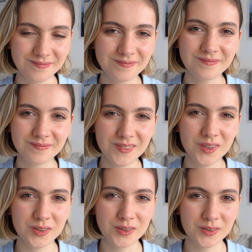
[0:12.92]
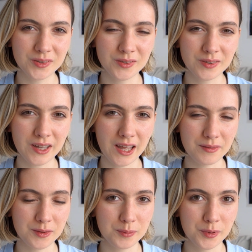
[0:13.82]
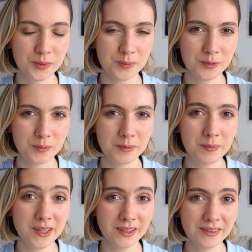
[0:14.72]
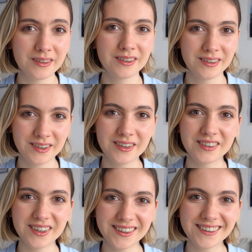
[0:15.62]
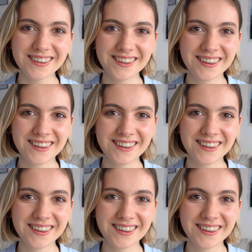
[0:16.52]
Mm-hmm. You have an appointment with me, correct?